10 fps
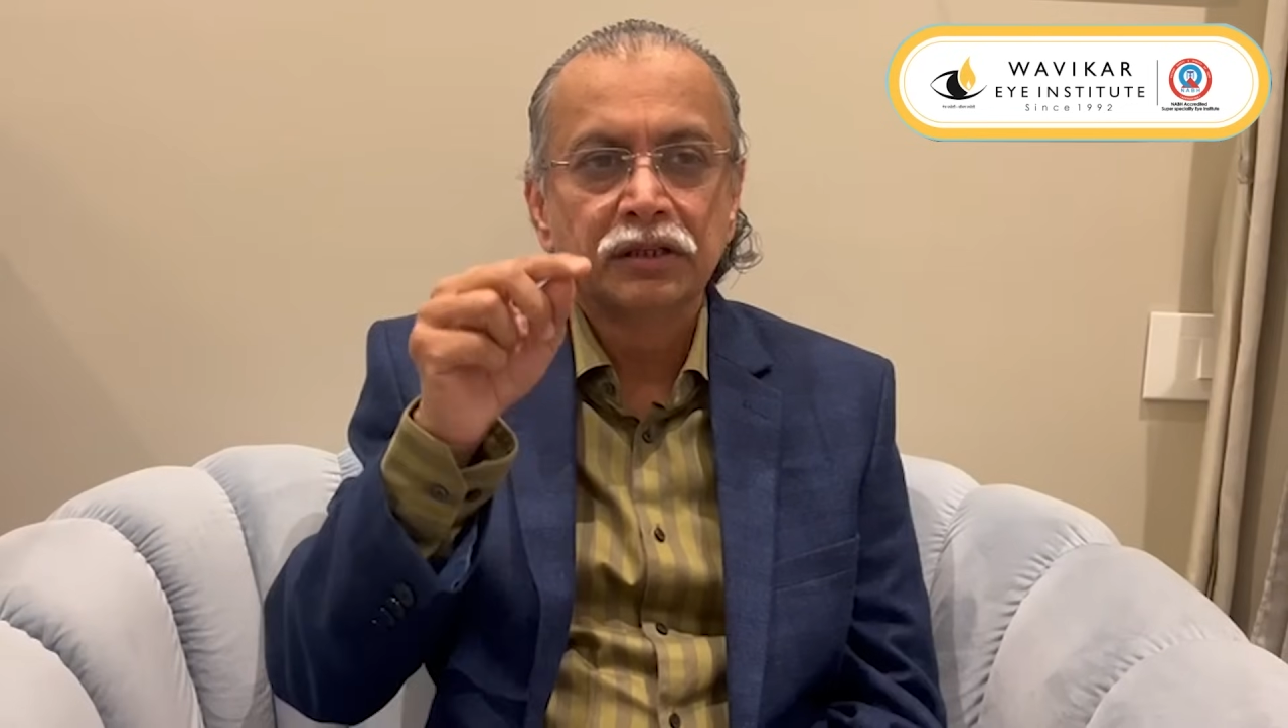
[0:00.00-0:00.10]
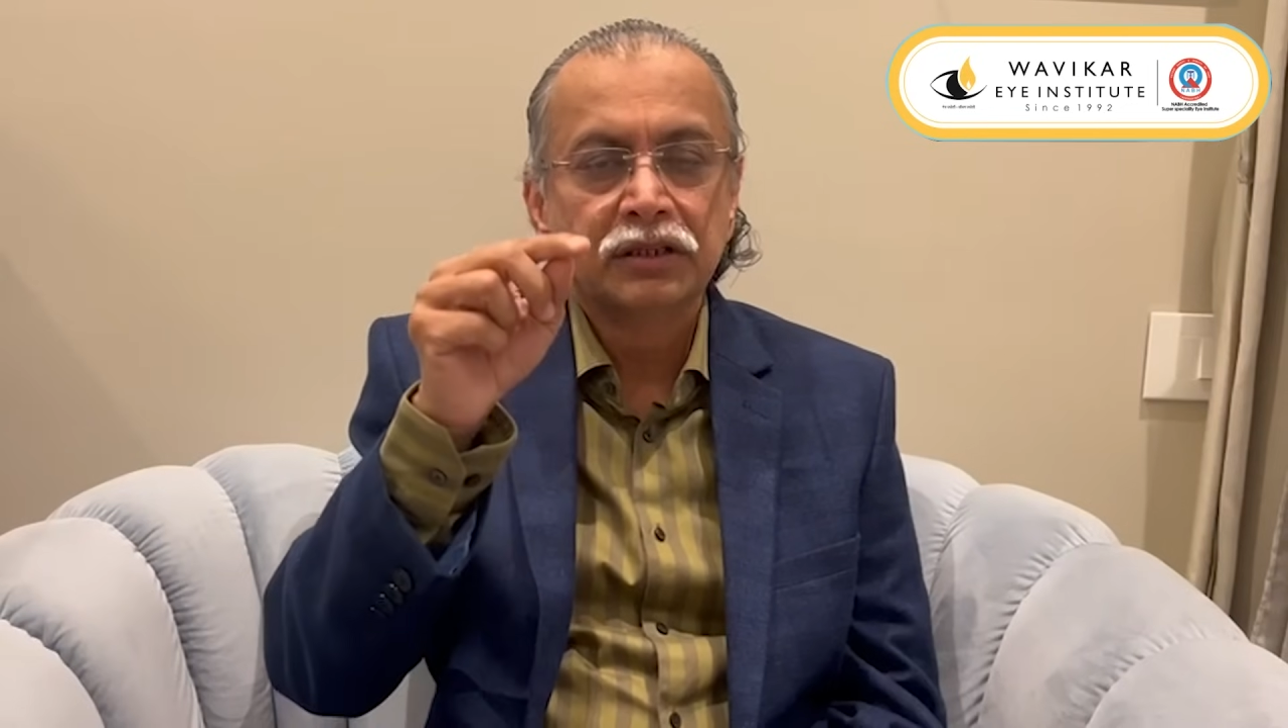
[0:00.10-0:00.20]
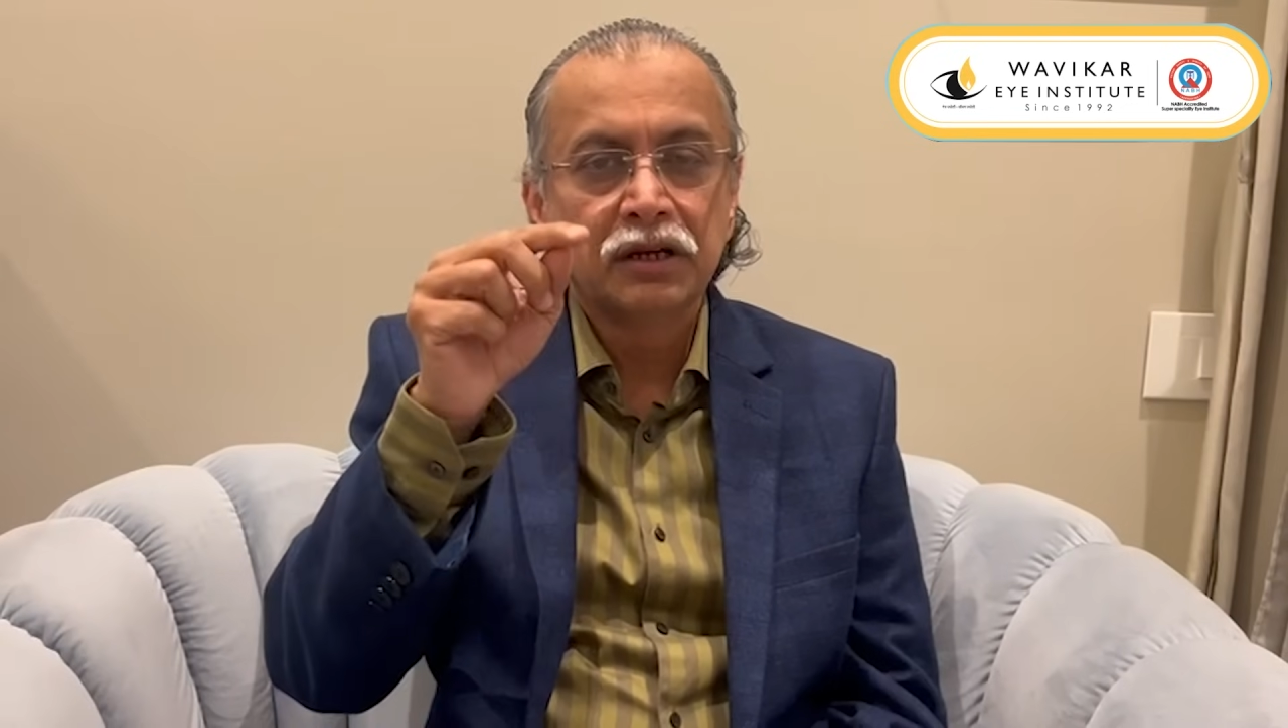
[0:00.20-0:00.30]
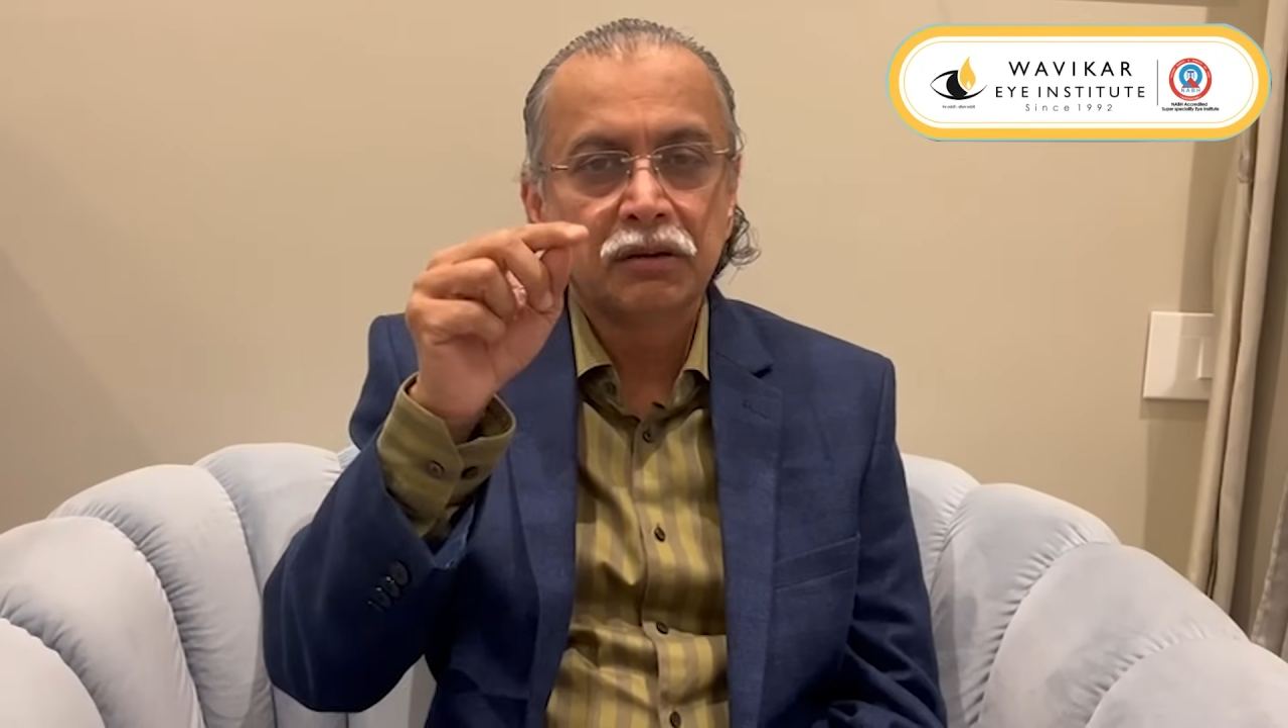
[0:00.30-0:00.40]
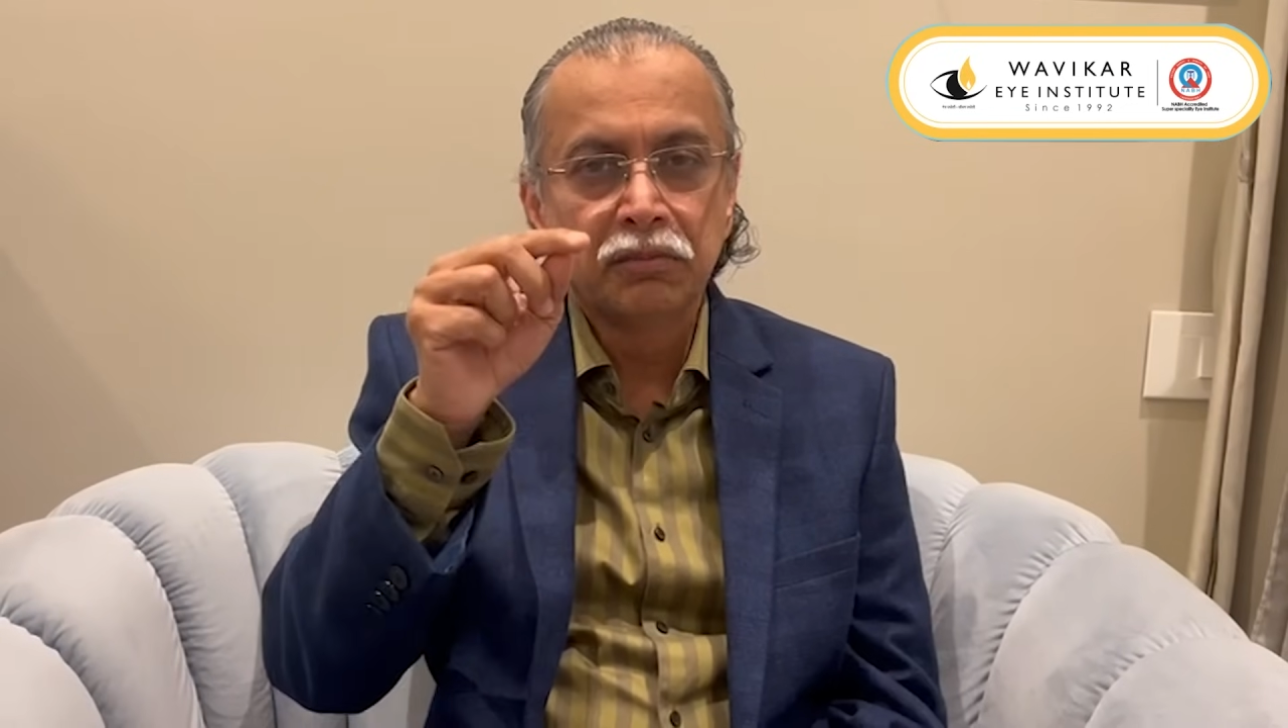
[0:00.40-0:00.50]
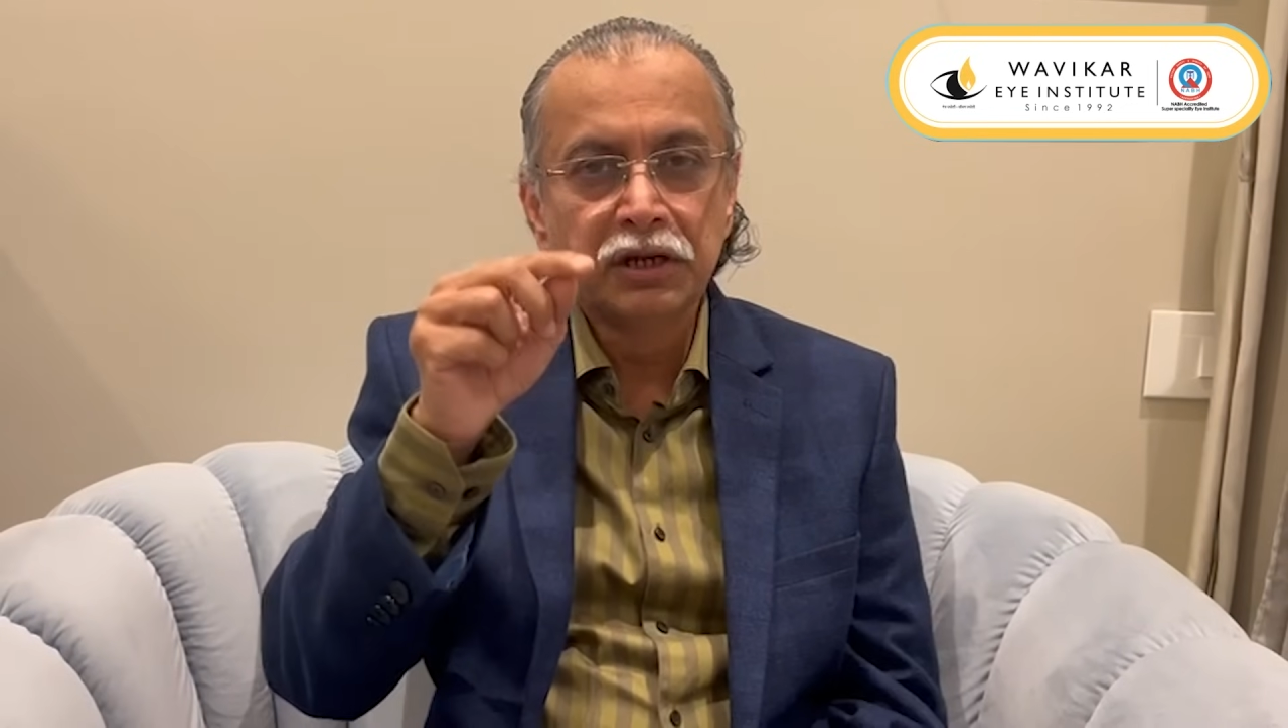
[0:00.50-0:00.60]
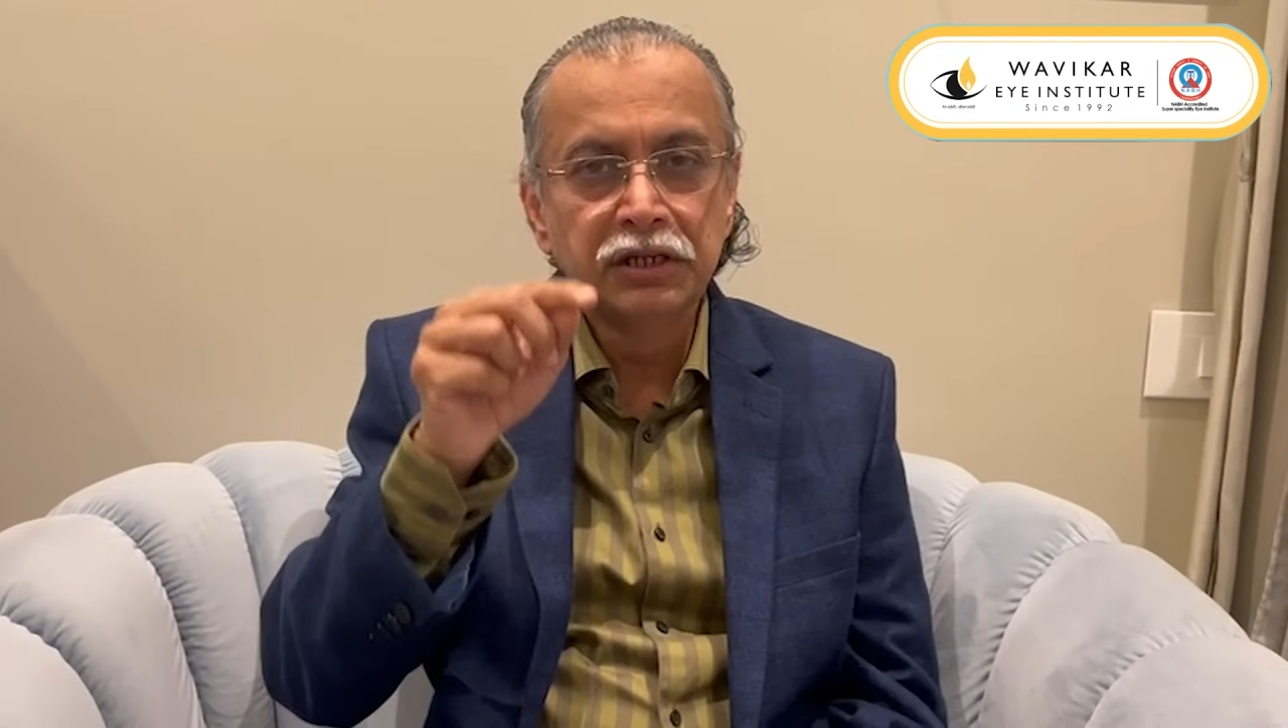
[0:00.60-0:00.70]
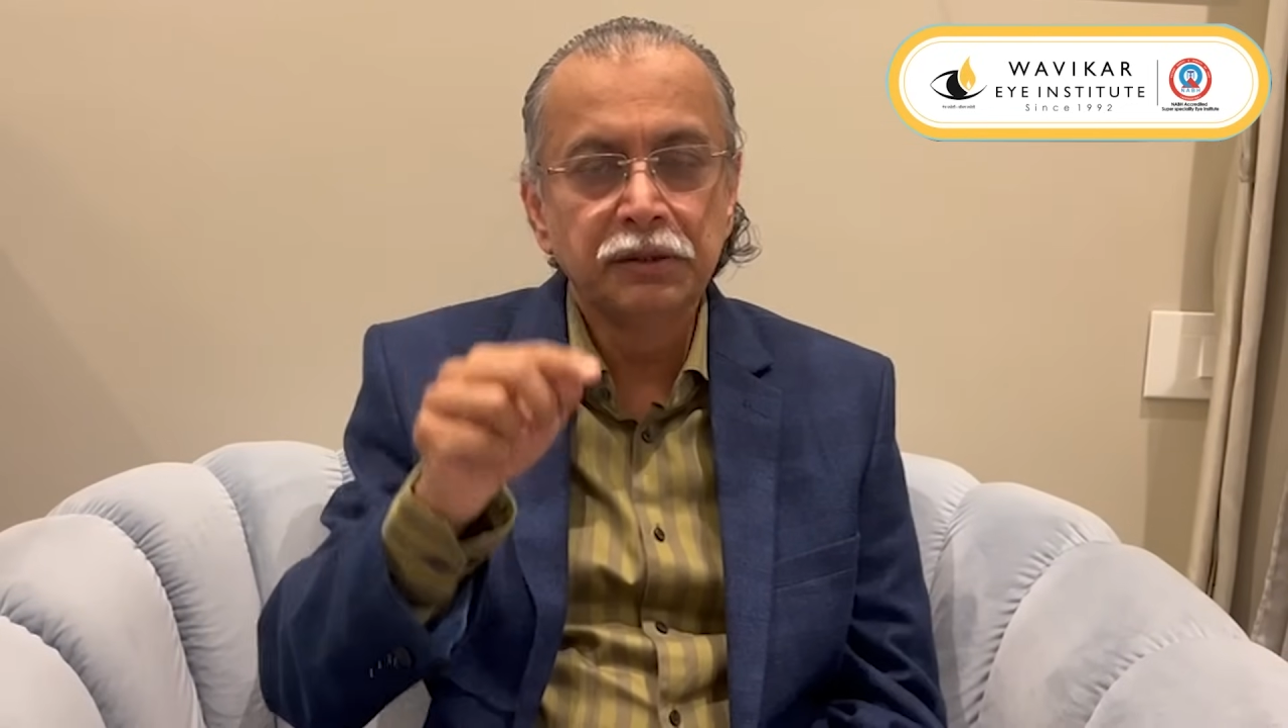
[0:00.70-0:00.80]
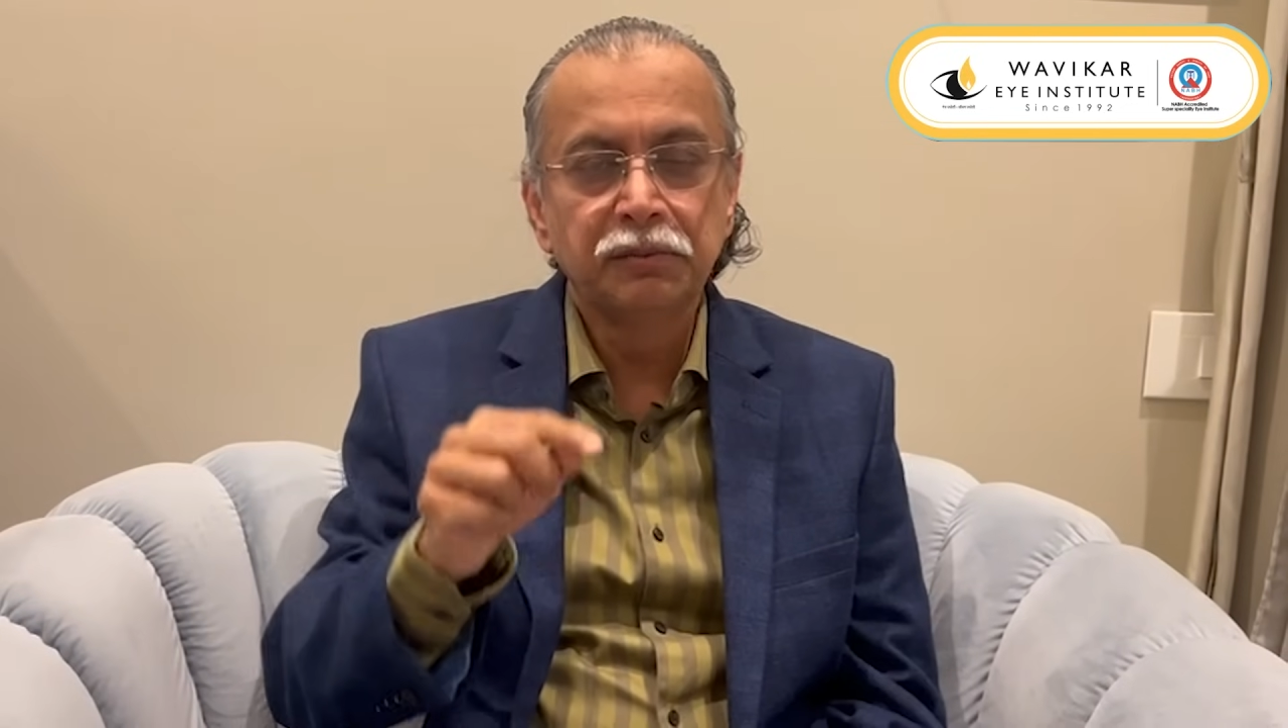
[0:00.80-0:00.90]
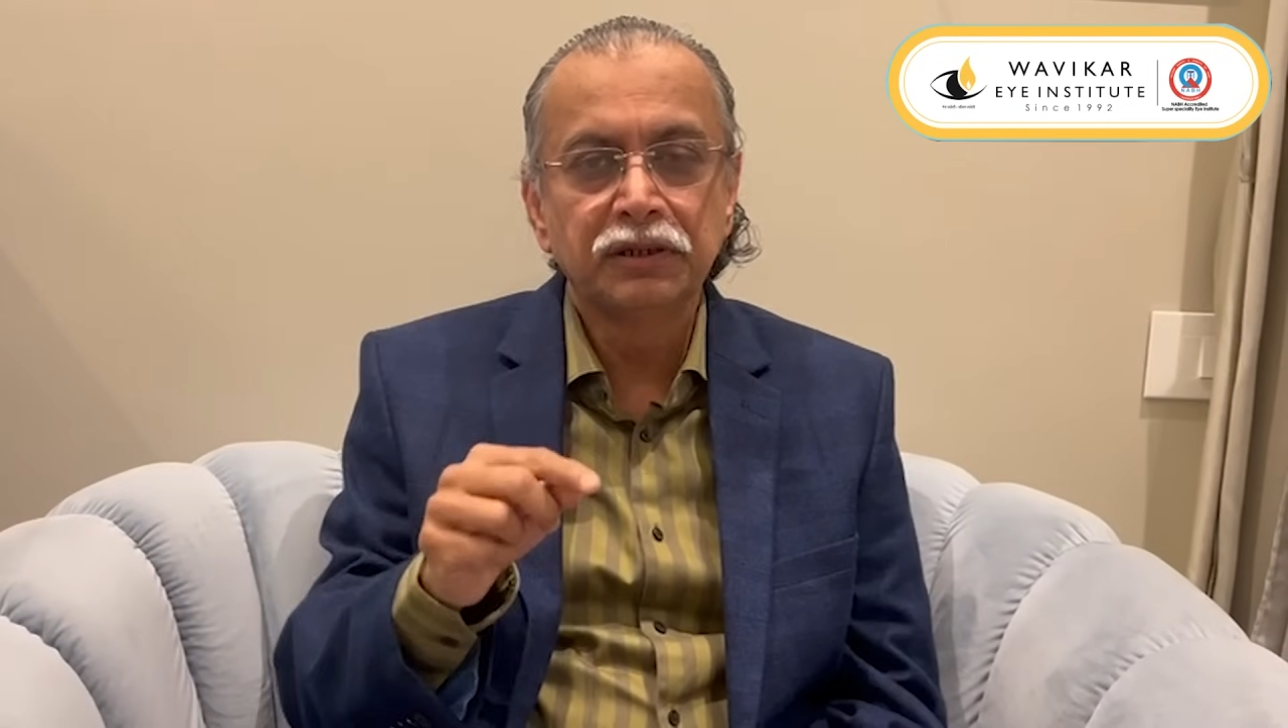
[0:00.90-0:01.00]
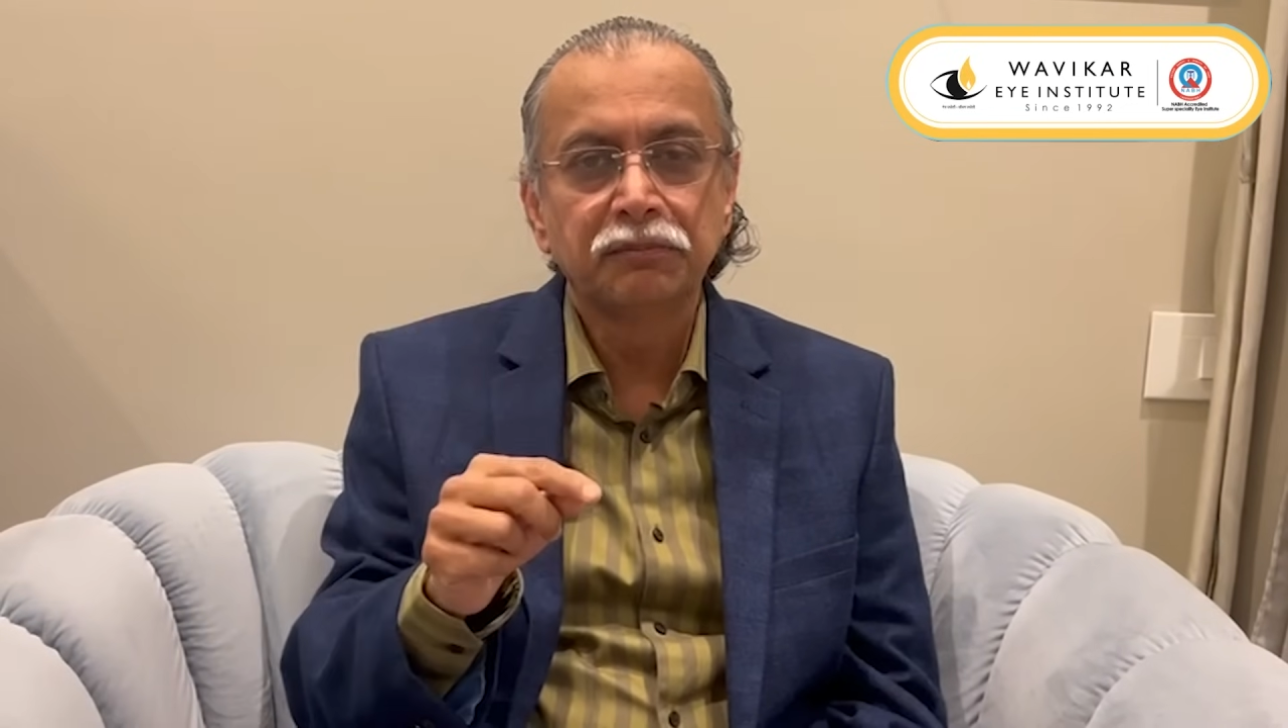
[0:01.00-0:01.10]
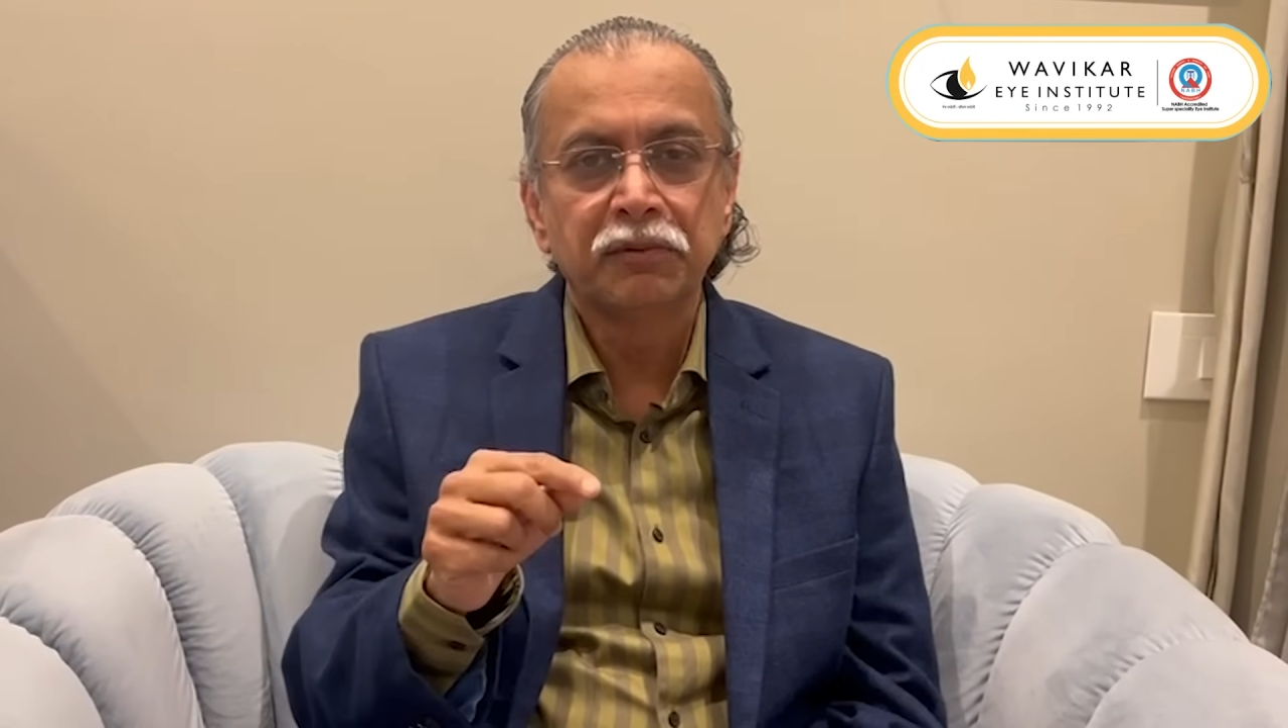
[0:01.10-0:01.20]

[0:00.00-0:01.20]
there are multiple